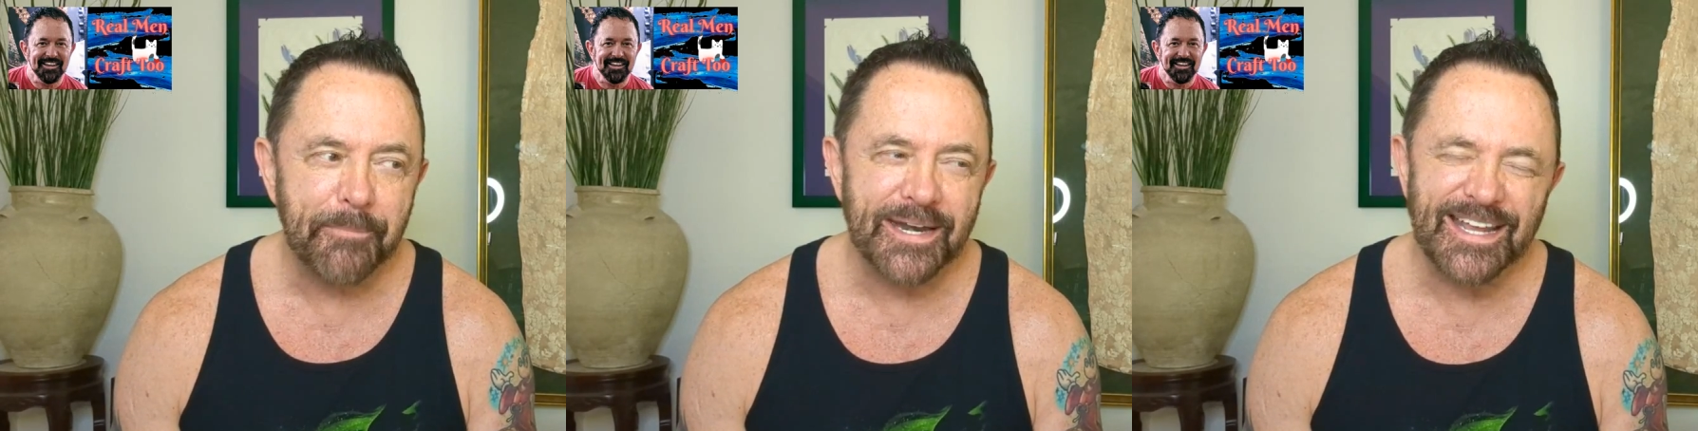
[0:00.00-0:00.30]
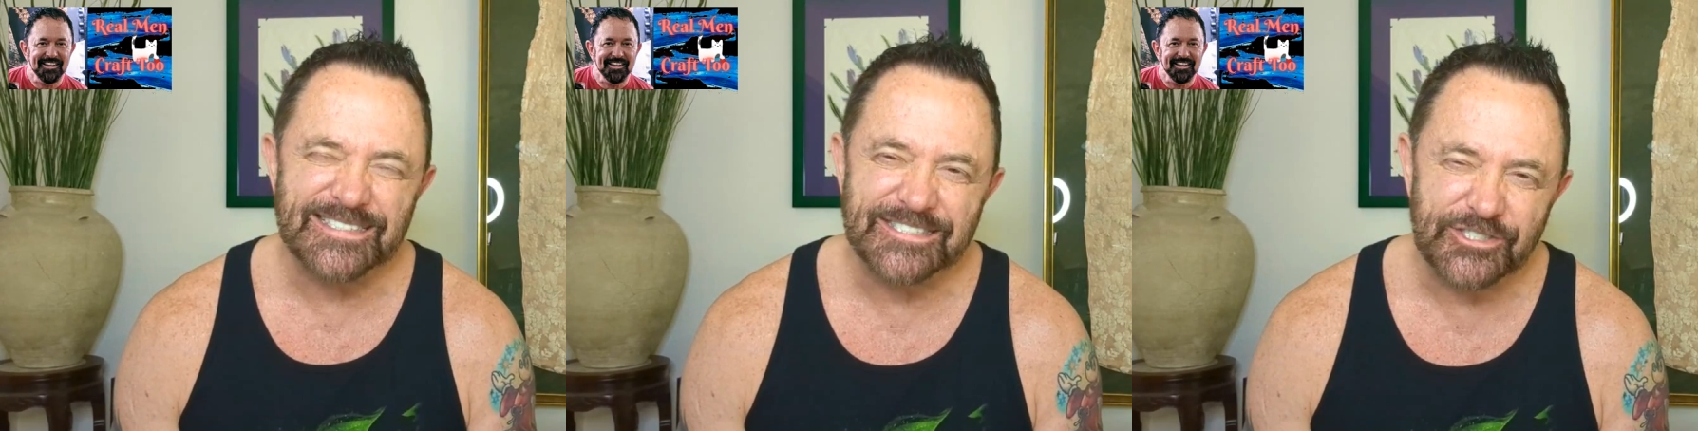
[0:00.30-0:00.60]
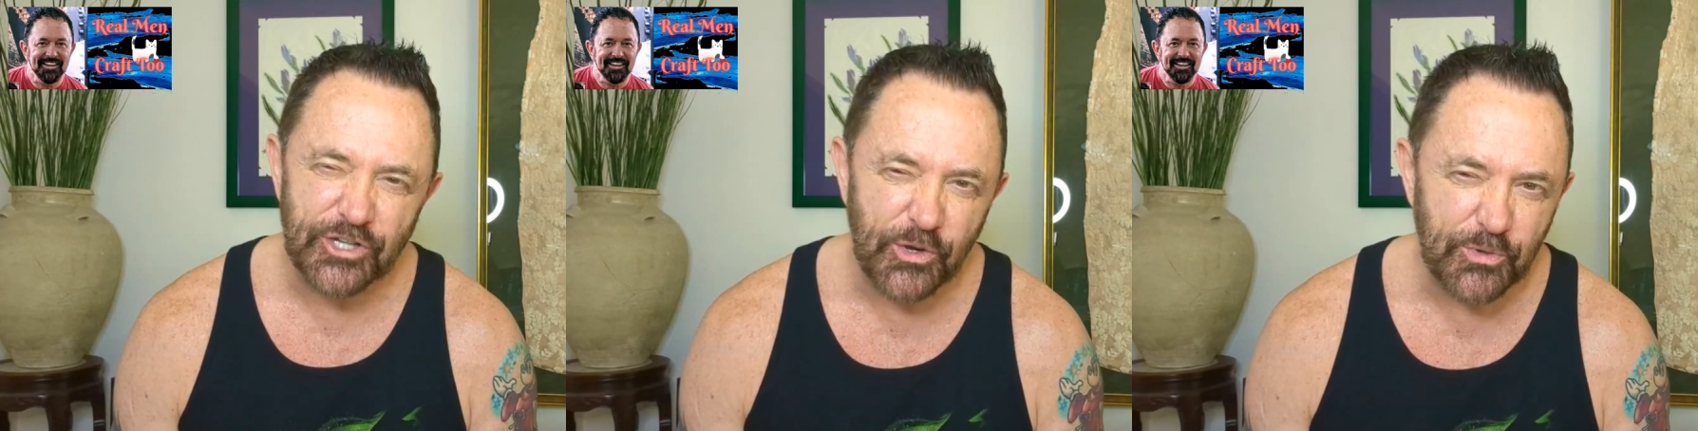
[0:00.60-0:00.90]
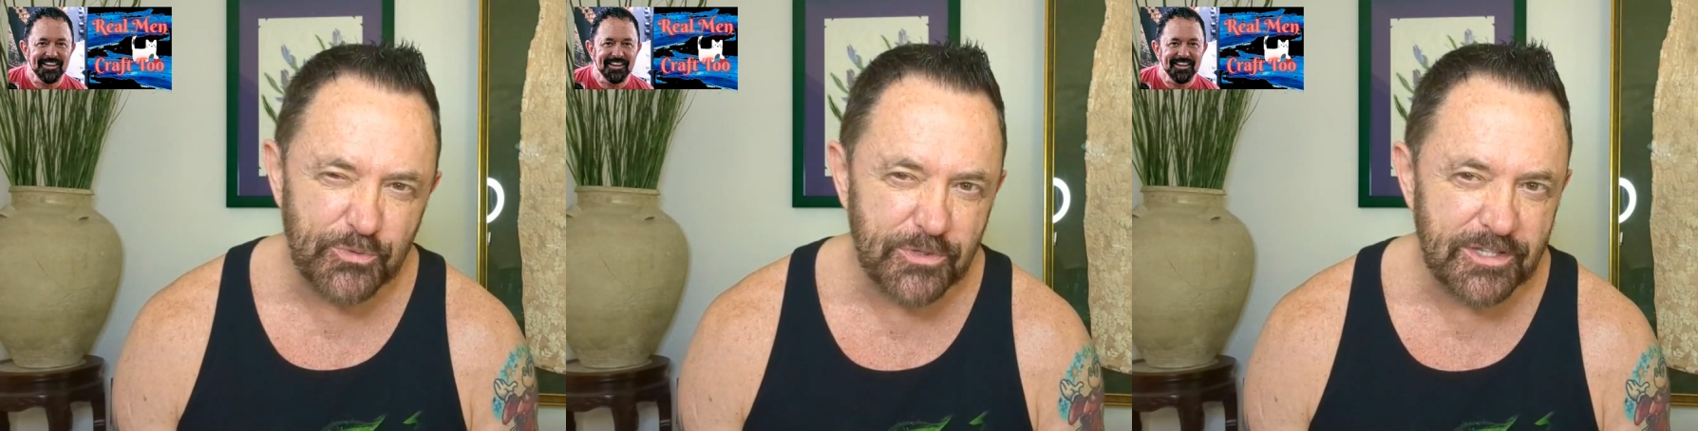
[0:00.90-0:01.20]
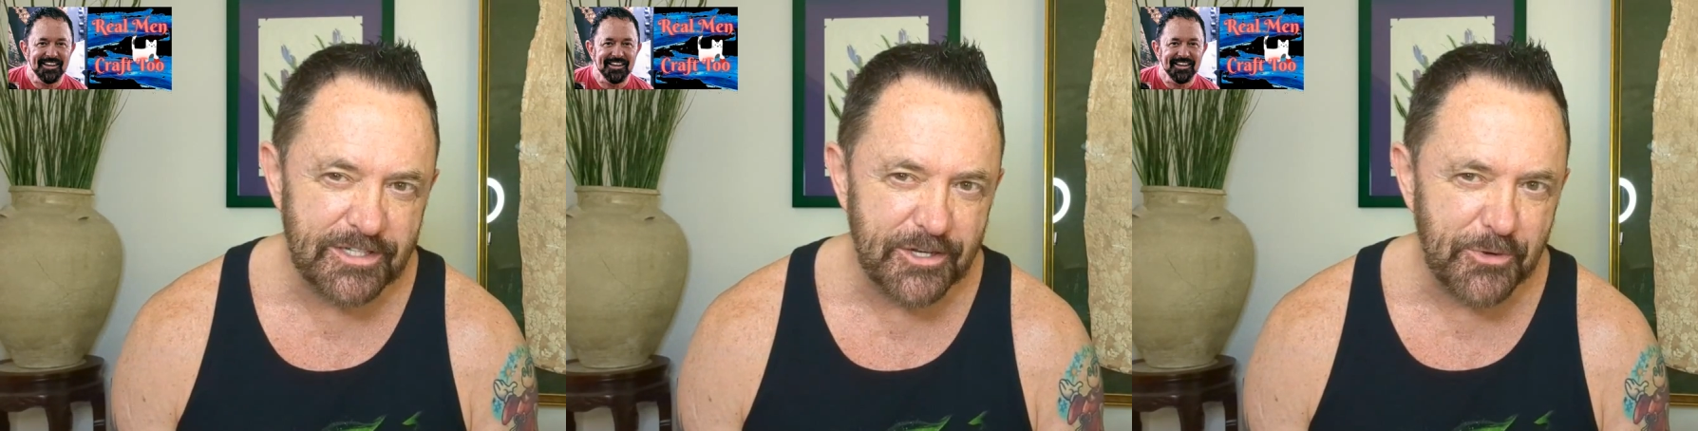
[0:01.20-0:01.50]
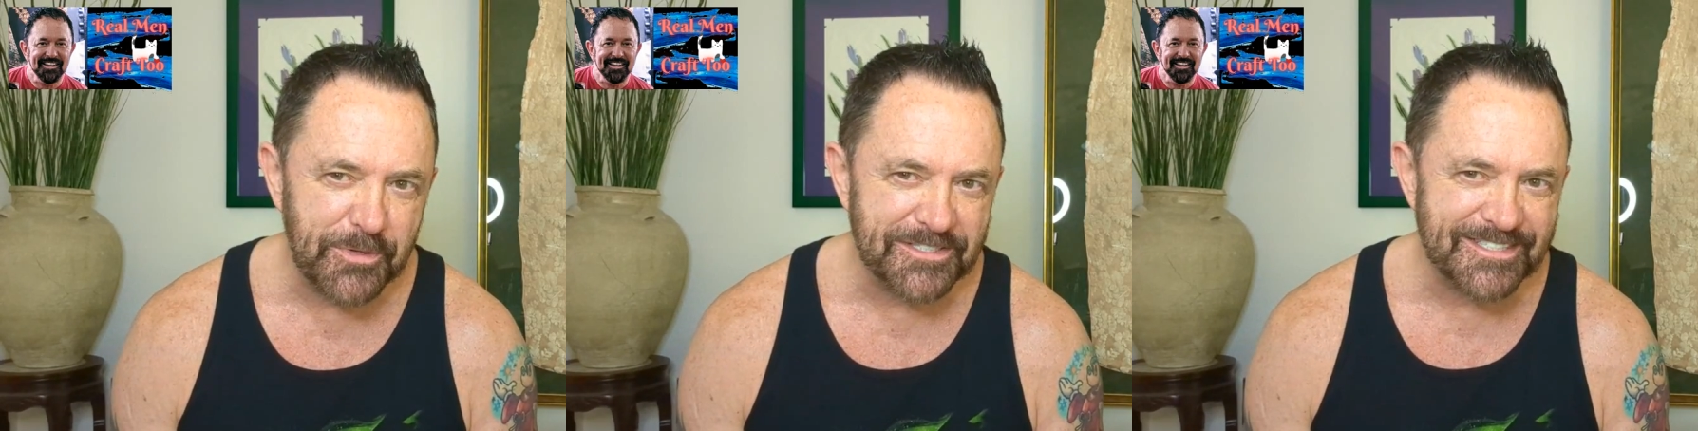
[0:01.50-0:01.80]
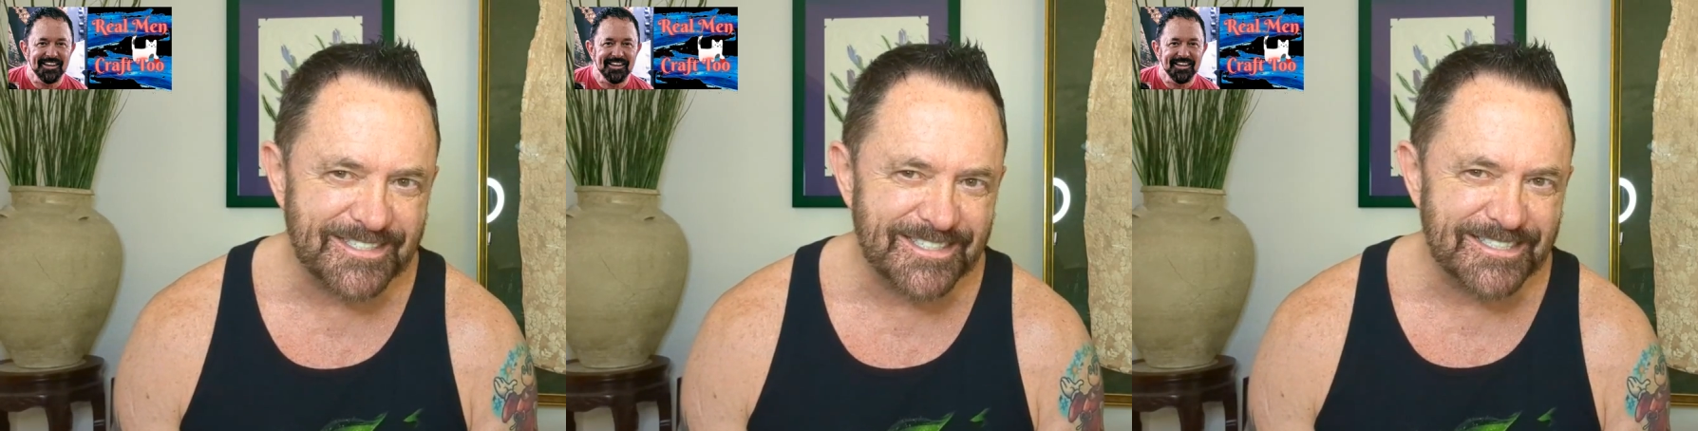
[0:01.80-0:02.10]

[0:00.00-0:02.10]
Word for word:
Speaker 1: but I don't really know what's in